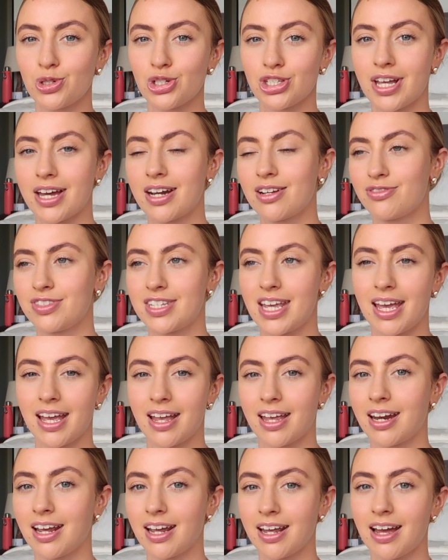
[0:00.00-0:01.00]
We're just kind of
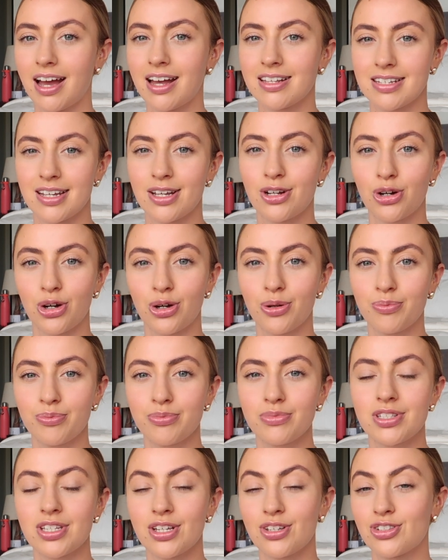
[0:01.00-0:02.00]
taking it as it
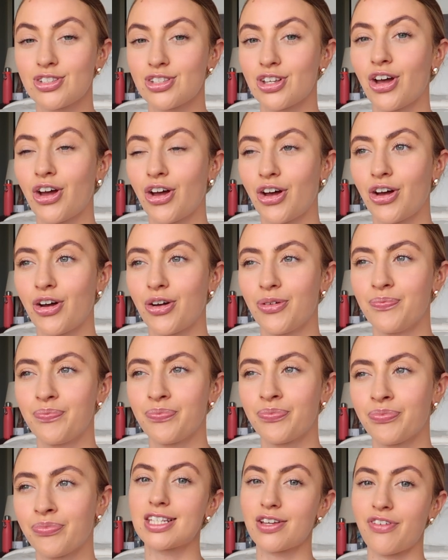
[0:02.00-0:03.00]
comes. So
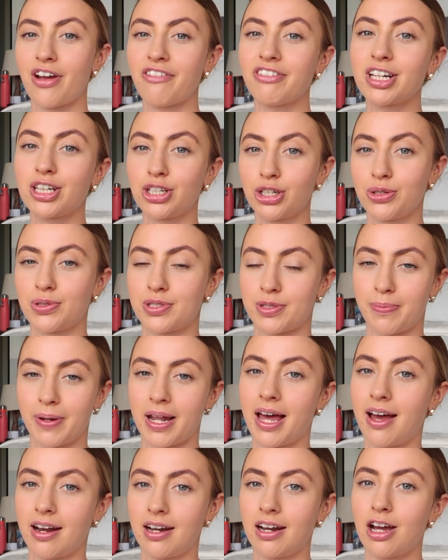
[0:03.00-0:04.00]
it's a very loose
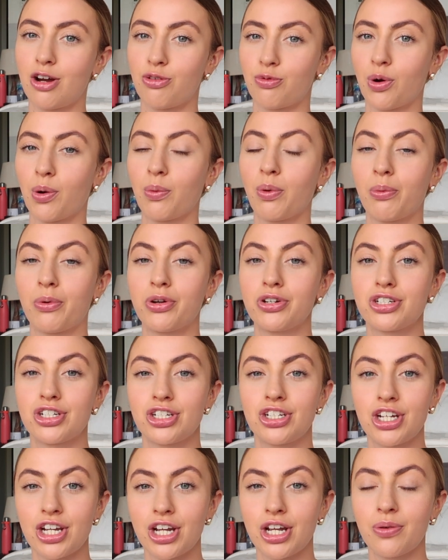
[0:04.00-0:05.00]
plan of what we want
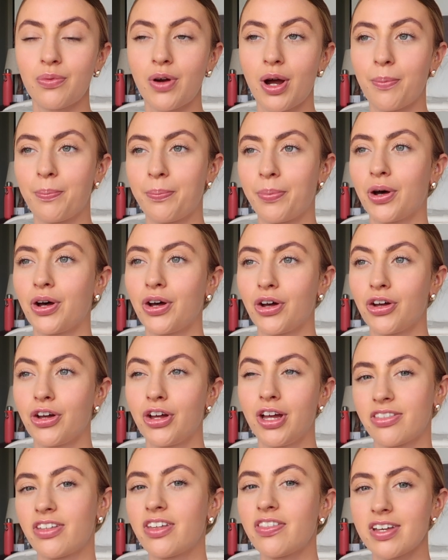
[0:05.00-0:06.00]
to do, but
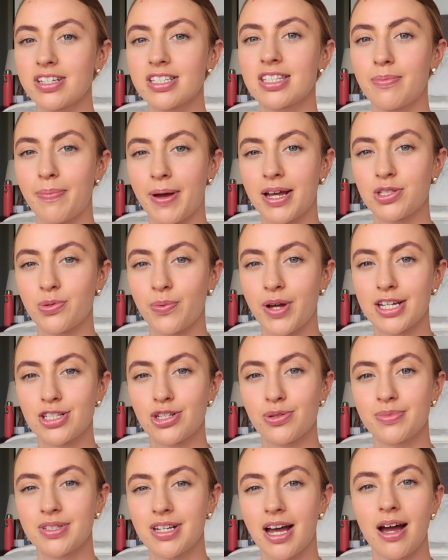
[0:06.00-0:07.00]
I think that's the best way
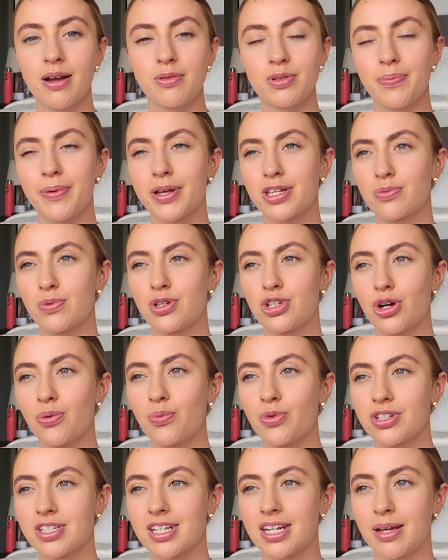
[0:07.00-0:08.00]
sometimes, because we
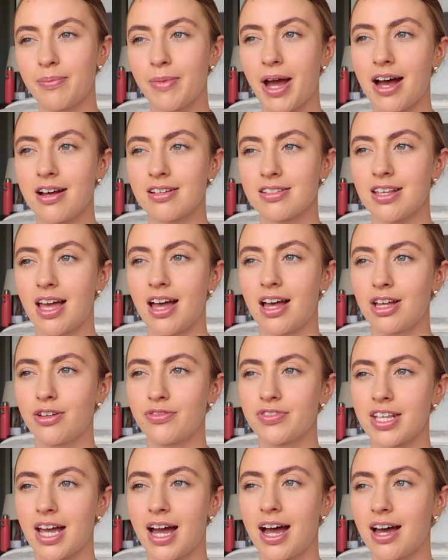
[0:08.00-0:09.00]
don't want to limit
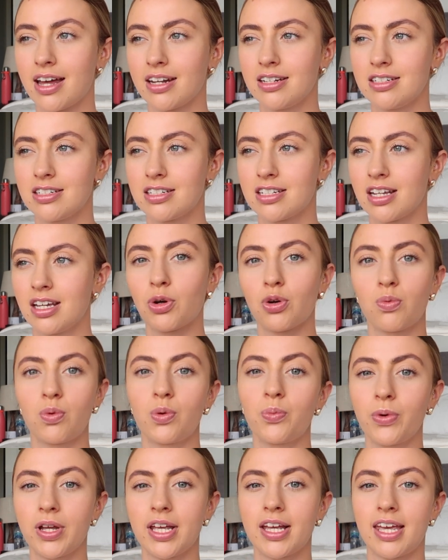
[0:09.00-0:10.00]
ourselves and book
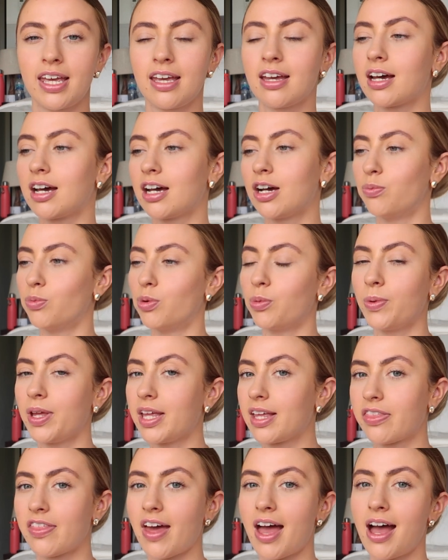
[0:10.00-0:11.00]
1 week here and 1
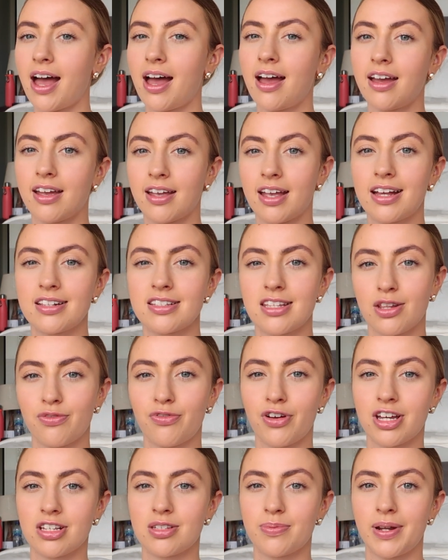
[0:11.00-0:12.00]
week there and get to the
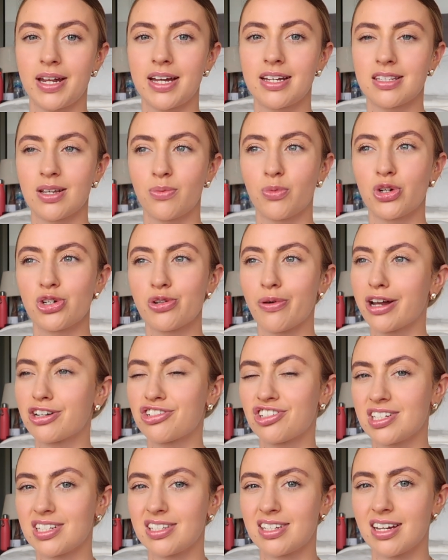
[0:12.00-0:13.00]
first place and want to
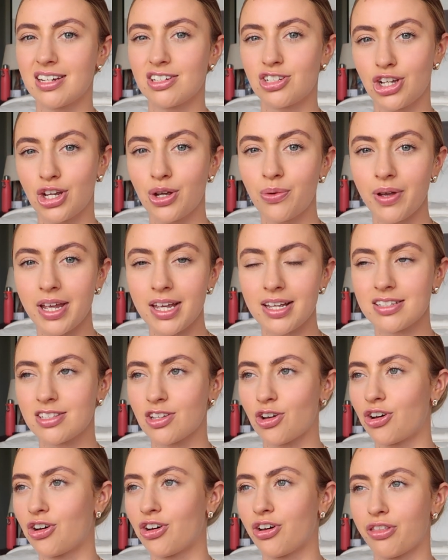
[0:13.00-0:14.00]
actually stay 2 weeks
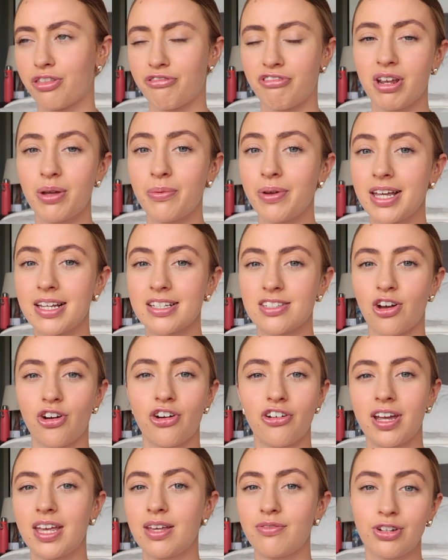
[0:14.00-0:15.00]
or 3 weeks
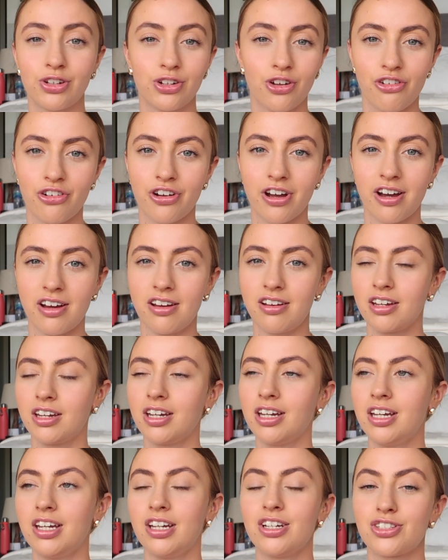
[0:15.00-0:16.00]
or even longer.
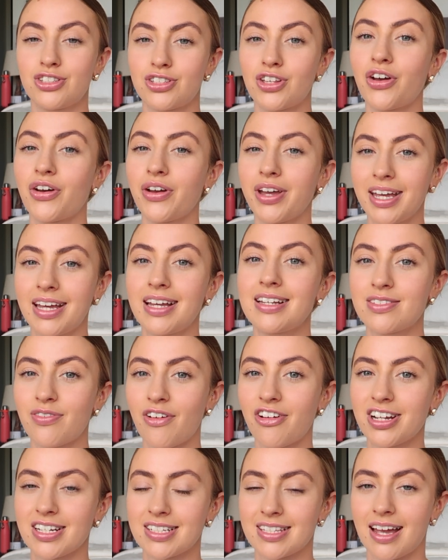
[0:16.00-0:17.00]
So it is
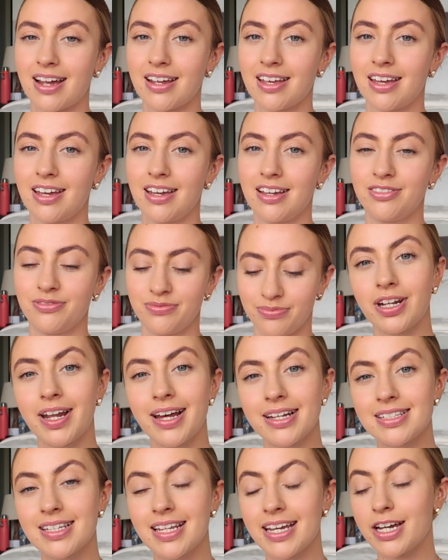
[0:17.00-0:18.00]
very exciting. So
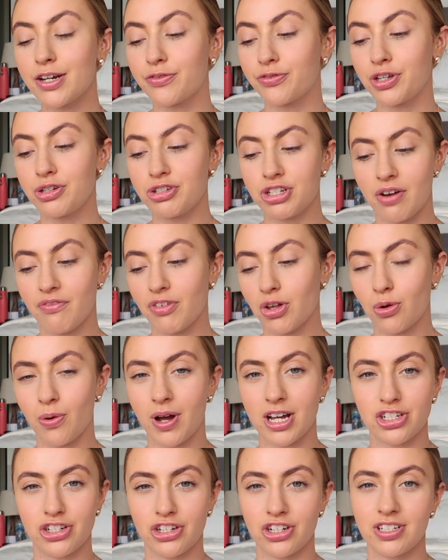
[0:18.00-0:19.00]
lastly, a few general
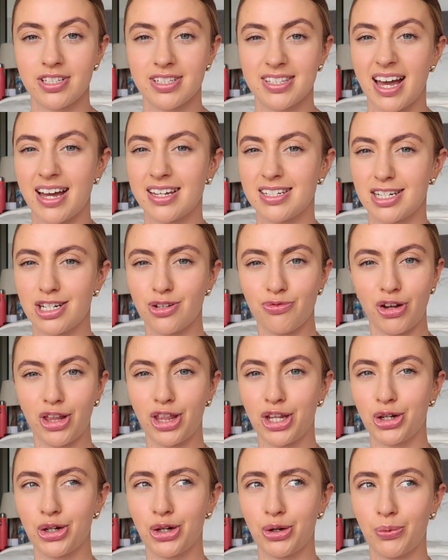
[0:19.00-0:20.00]
questions that I didn't
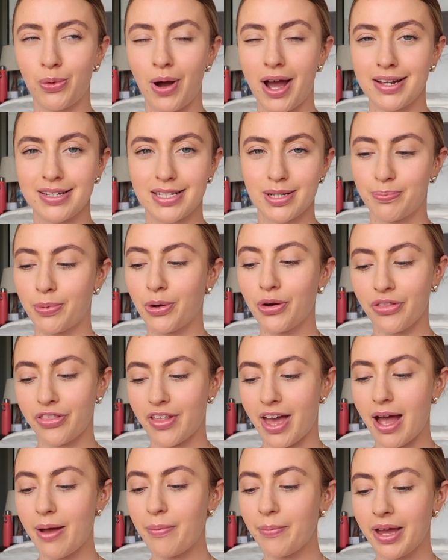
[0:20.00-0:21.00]
really know where to put
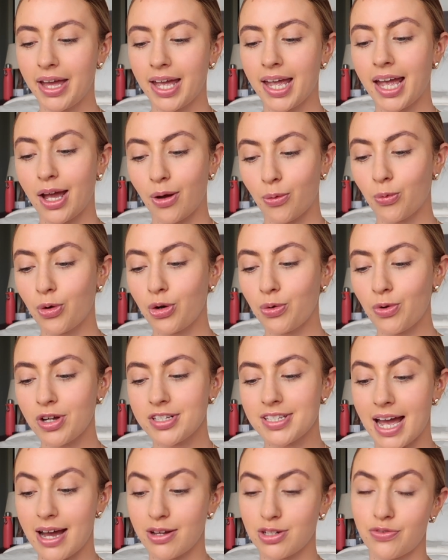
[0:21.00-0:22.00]
them. One
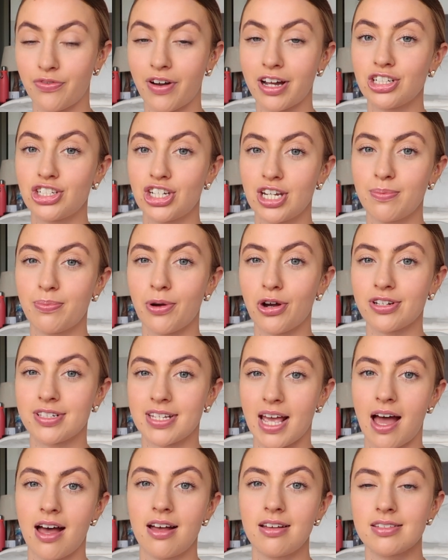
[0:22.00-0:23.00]
was how to find cheap
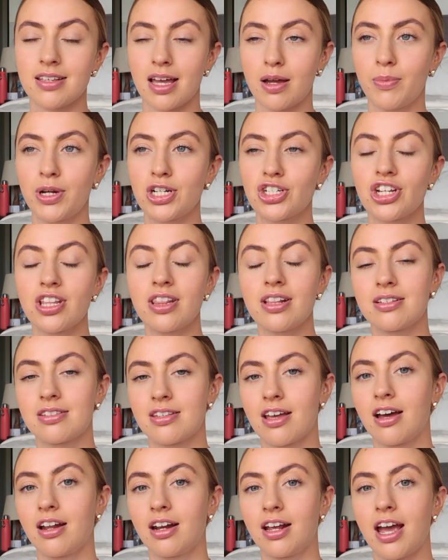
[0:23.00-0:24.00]
hotels. I mentioned
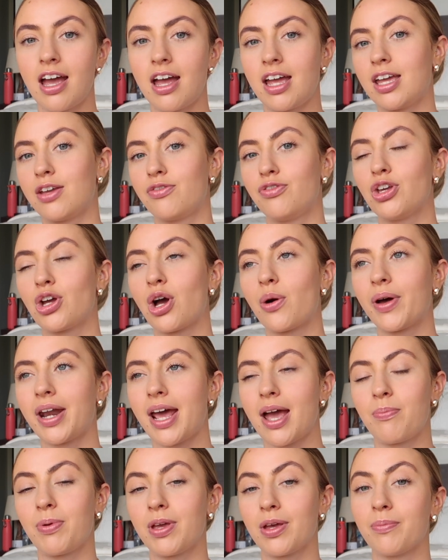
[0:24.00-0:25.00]
this earlier. If you go on
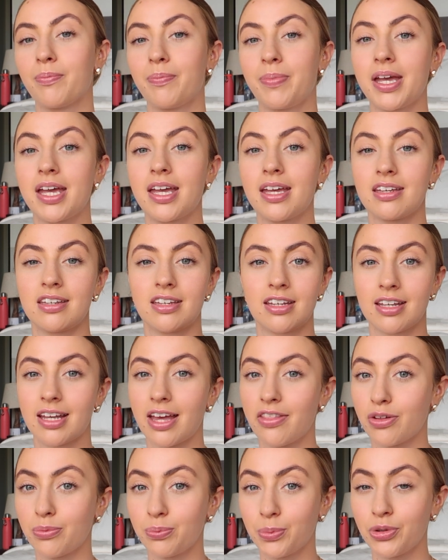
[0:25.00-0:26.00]
Airbnb, you can
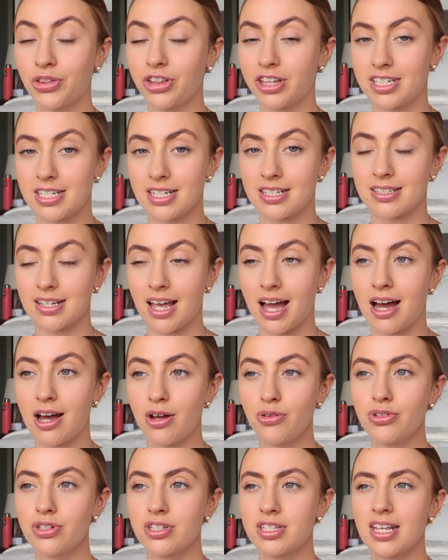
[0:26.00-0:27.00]
get the monthly
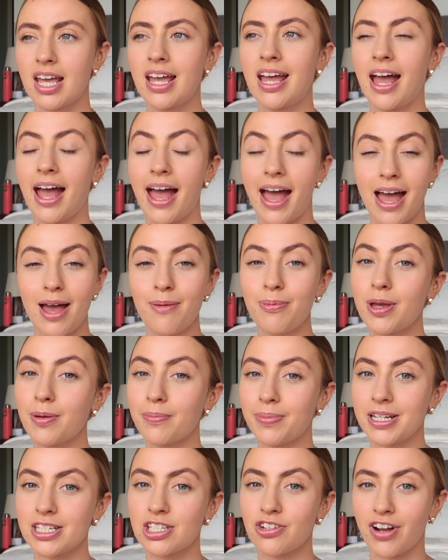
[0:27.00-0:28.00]
discounts.
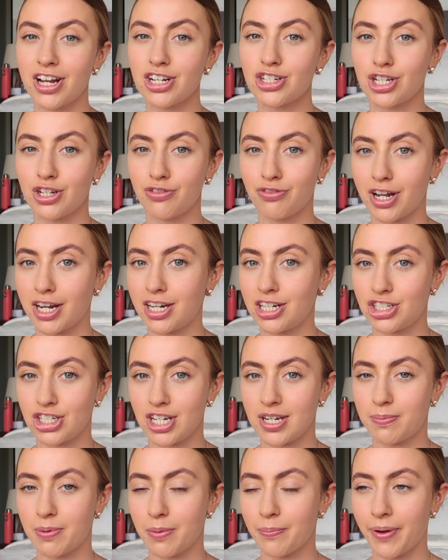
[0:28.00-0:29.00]
Airbnbs are actually really
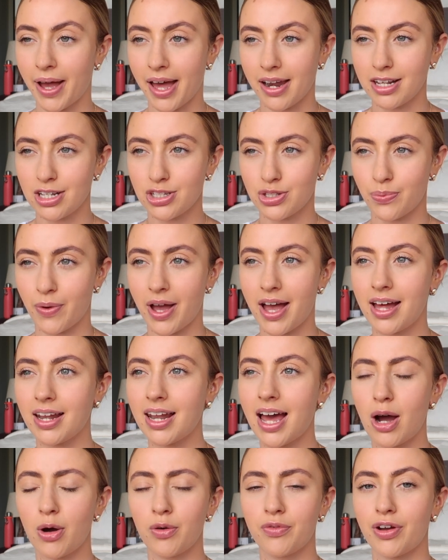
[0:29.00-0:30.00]
cheap in Bali as
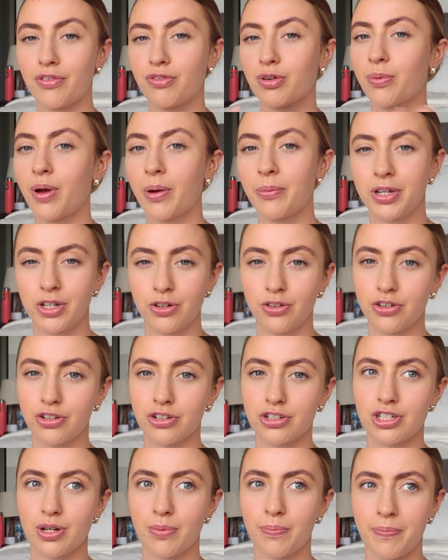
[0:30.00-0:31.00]
well. Out of everywhere we
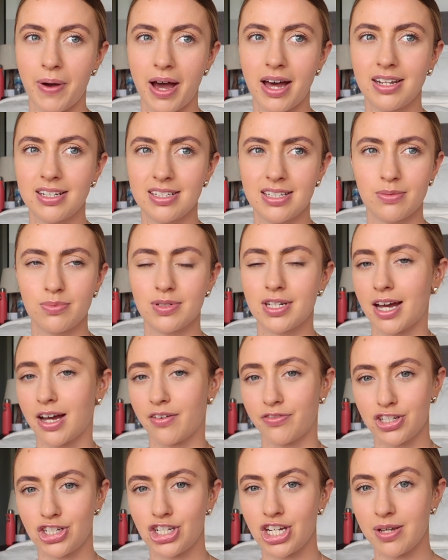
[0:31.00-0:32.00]
looked, Bali seems to
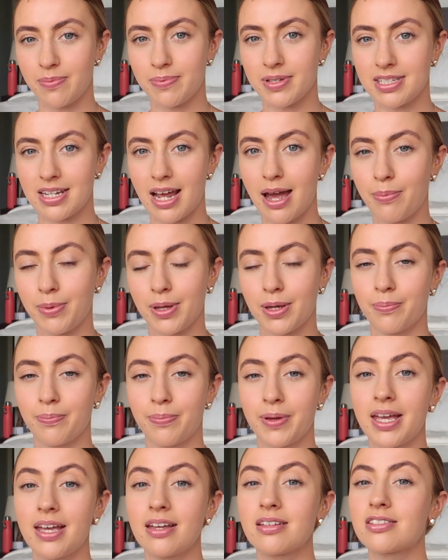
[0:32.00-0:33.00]
have the cheapest
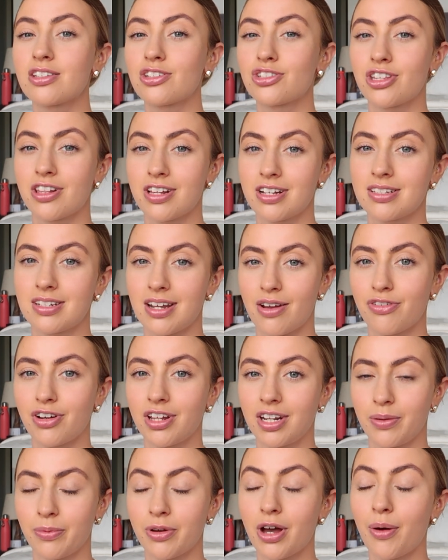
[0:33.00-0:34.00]
Airbnbs, so that's
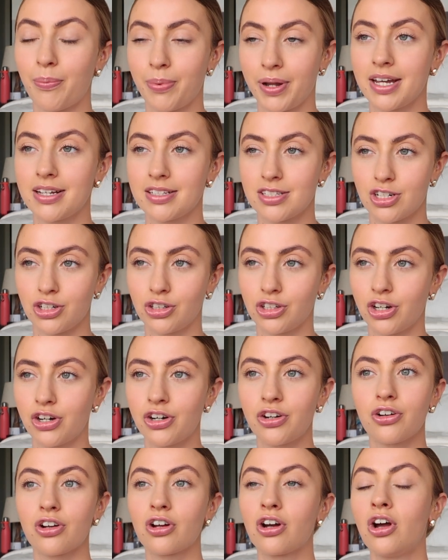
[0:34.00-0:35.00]
definitely a place to
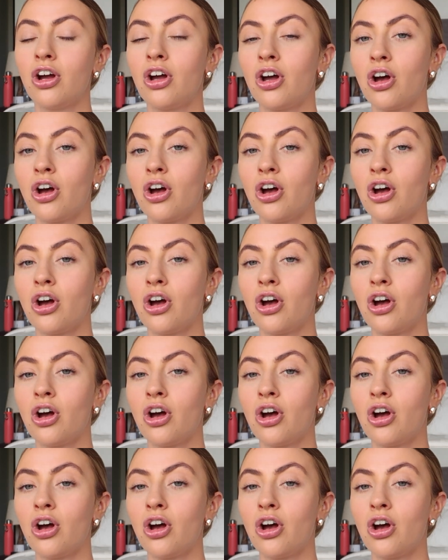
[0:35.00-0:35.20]
look.